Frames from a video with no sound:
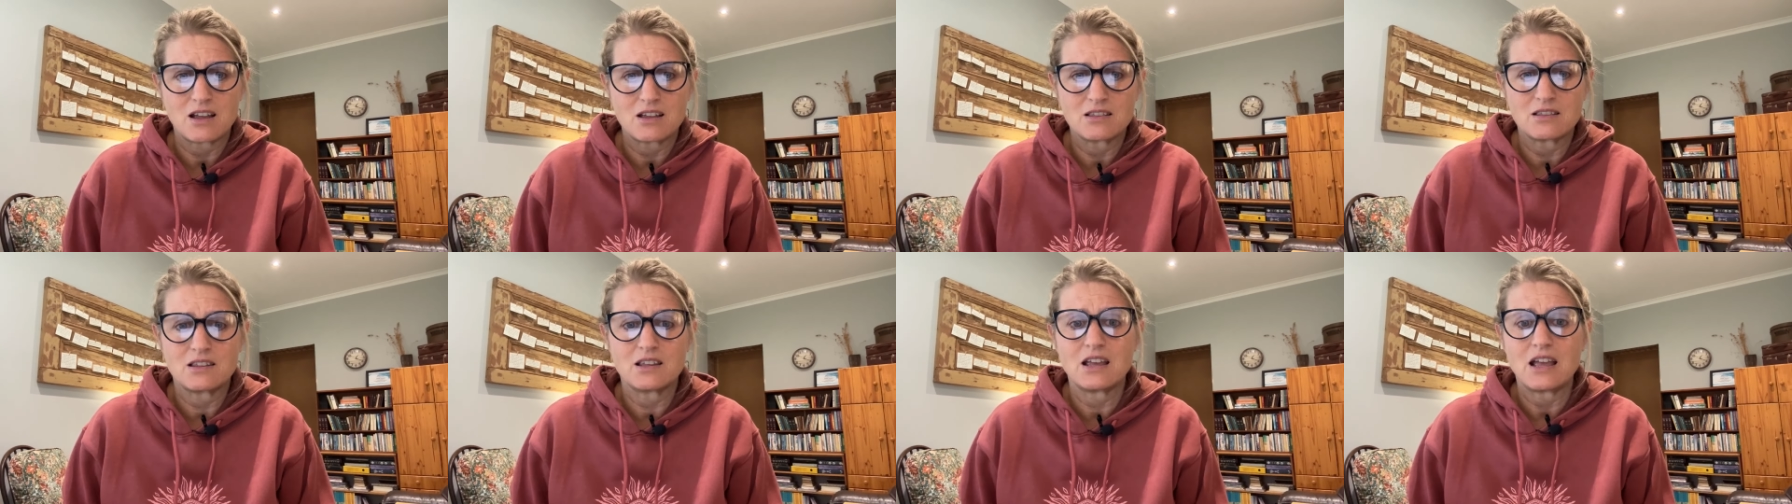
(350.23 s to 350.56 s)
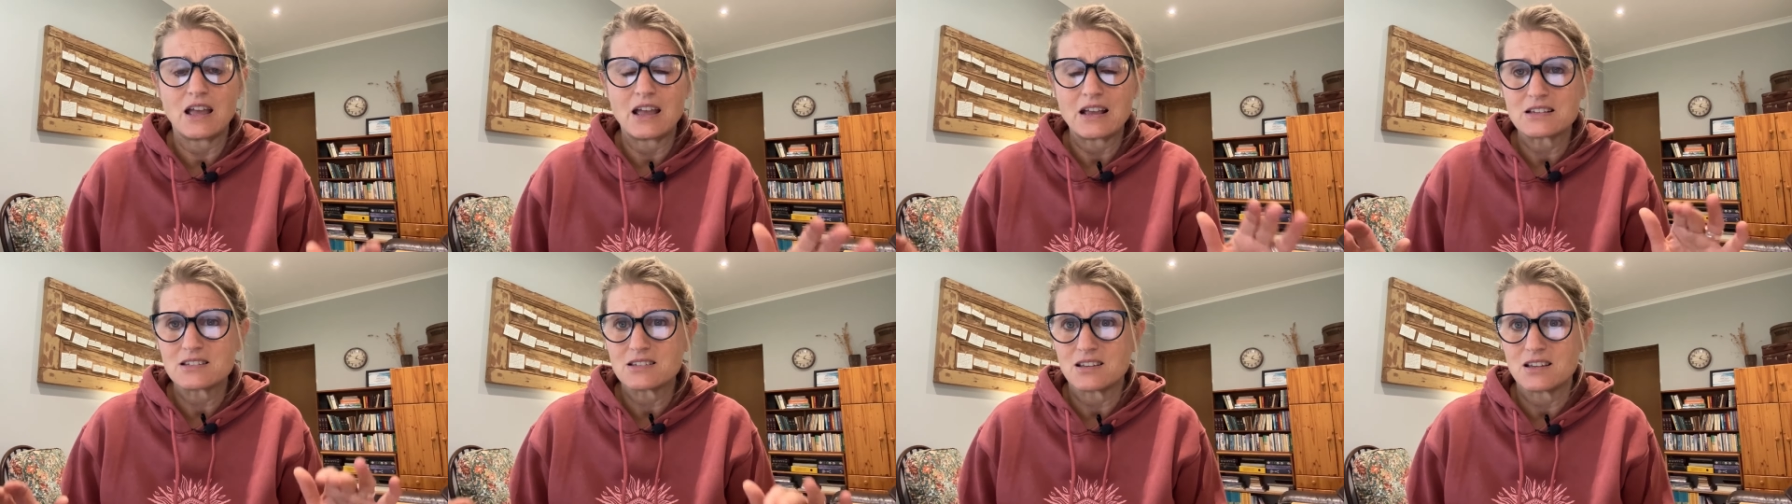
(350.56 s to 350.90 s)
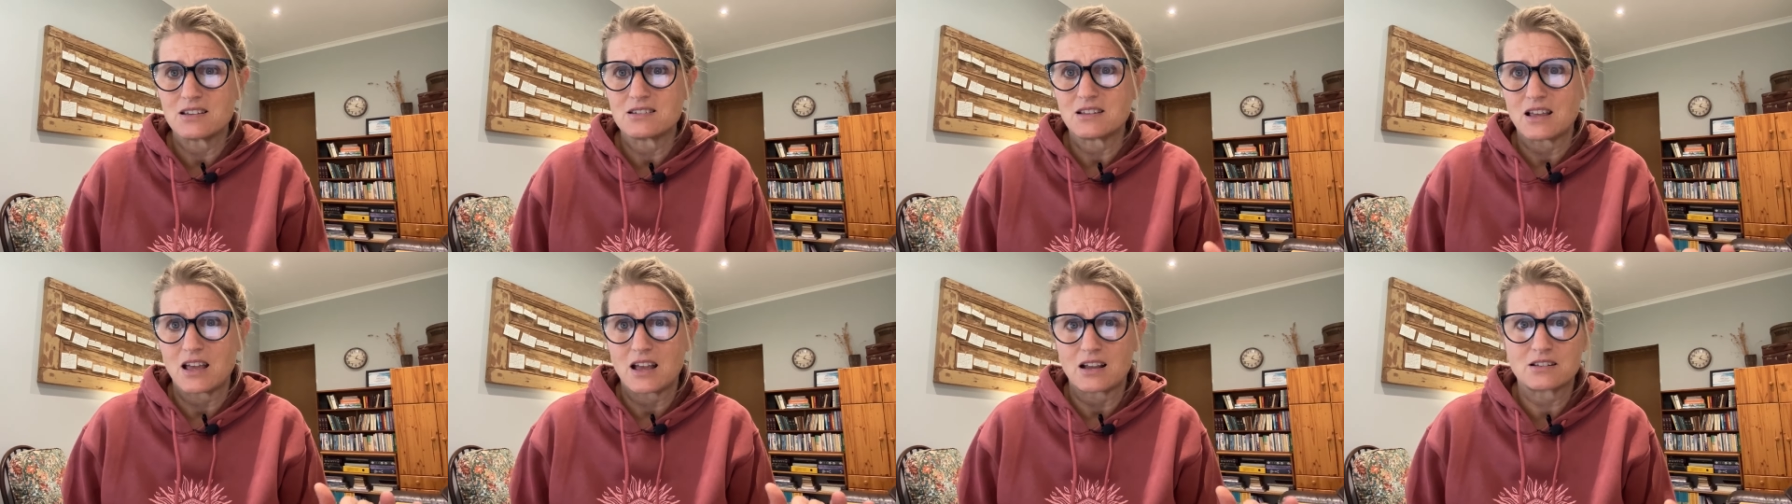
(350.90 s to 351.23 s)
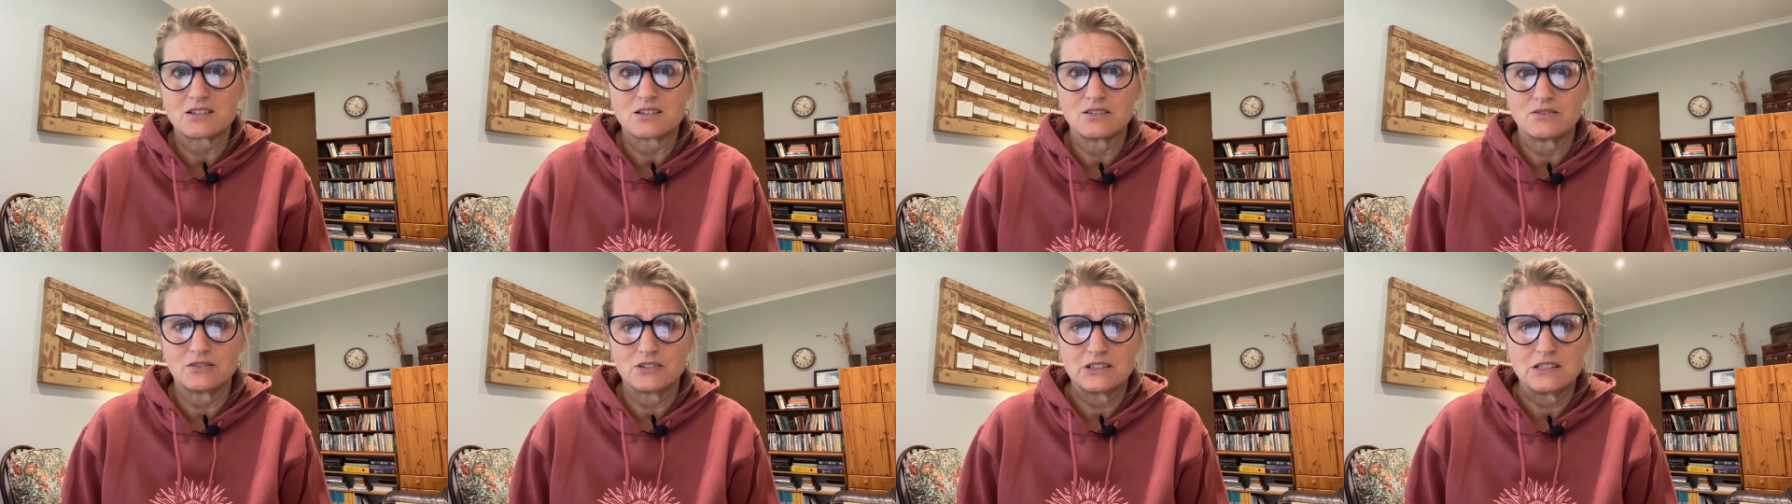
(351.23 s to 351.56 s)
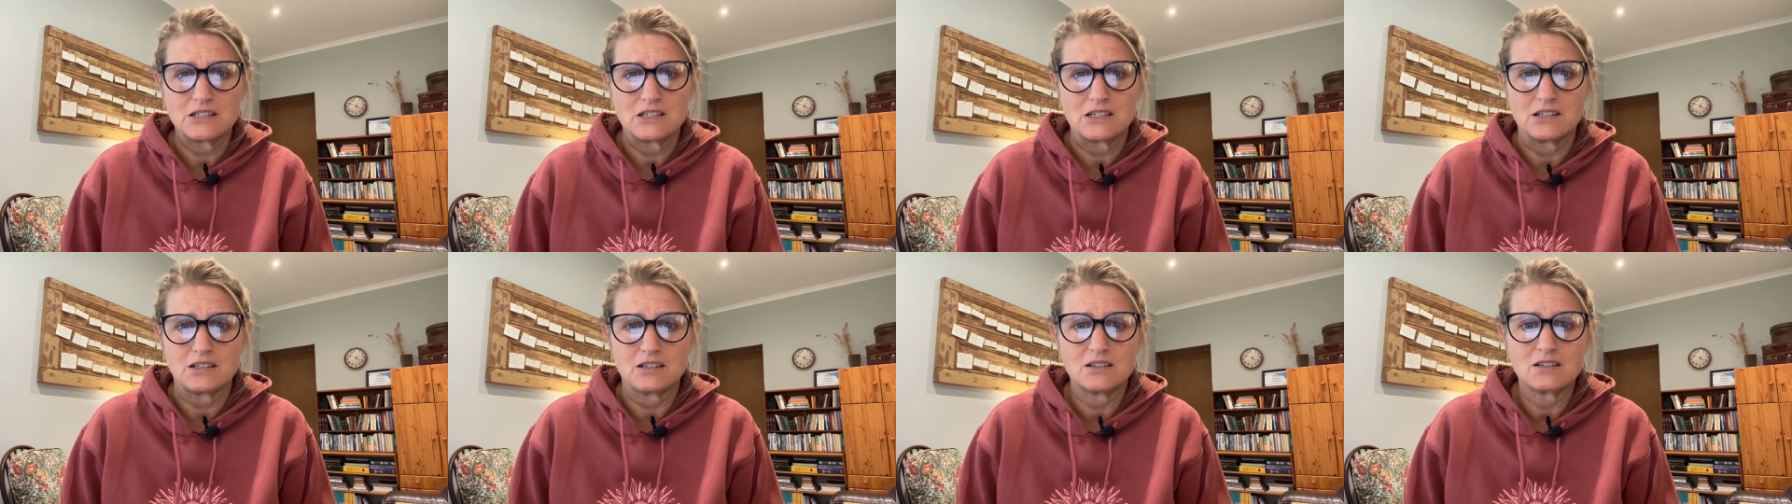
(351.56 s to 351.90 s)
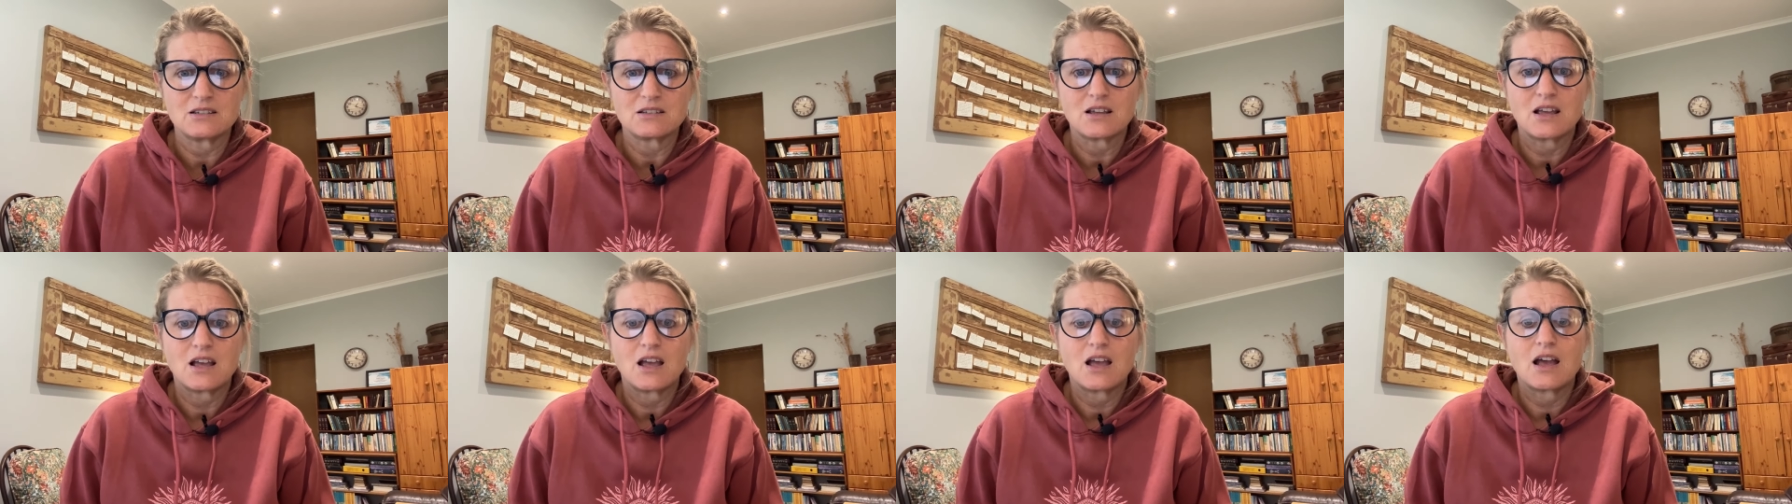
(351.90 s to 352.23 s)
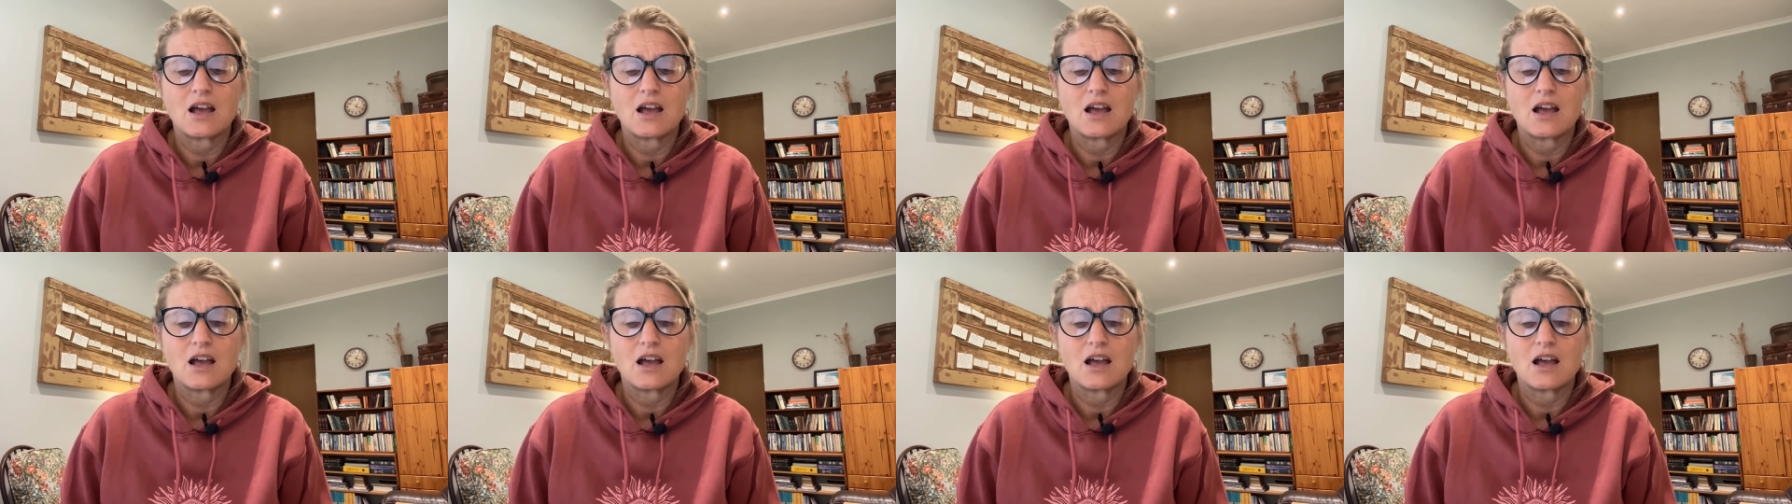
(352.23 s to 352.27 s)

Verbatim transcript: the excess activities